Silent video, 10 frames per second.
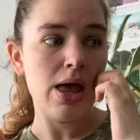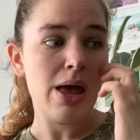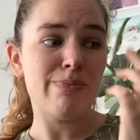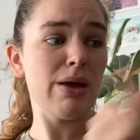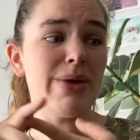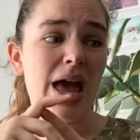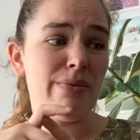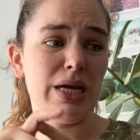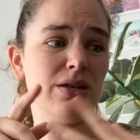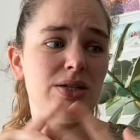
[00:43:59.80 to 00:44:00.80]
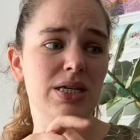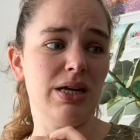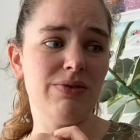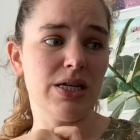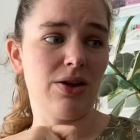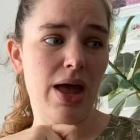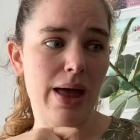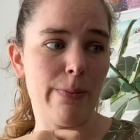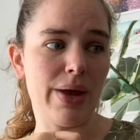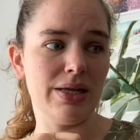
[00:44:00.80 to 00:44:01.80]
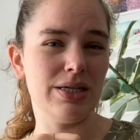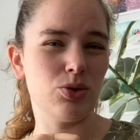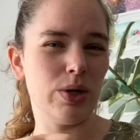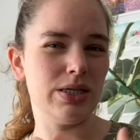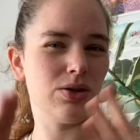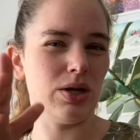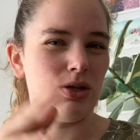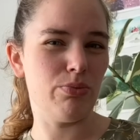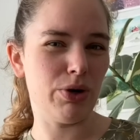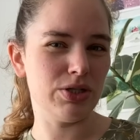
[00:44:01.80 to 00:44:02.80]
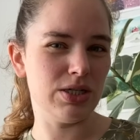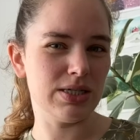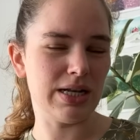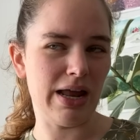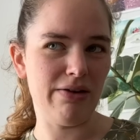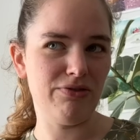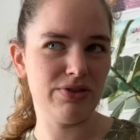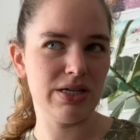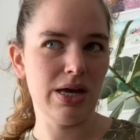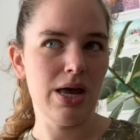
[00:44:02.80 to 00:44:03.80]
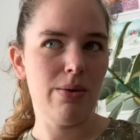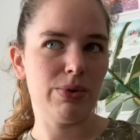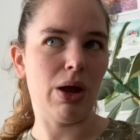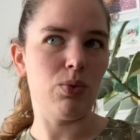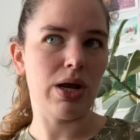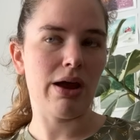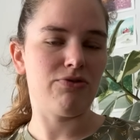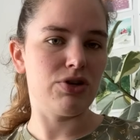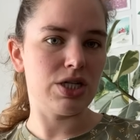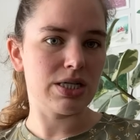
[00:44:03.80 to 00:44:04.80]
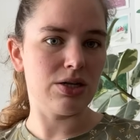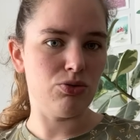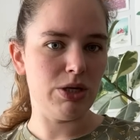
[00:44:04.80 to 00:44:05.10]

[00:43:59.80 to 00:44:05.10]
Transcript: Maybe hemming the sleeves and the hem, and this way there's only the buttons left. But I would like Francesca to be